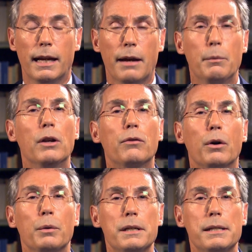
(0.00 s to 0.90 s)
And we look
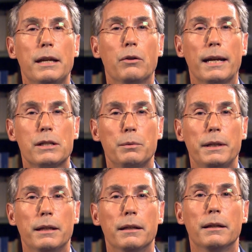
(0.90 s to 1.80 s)
forward to seeing you next
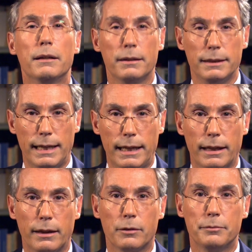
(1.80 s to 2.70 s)
week. Take
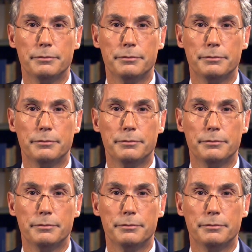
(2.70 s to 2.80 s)
care.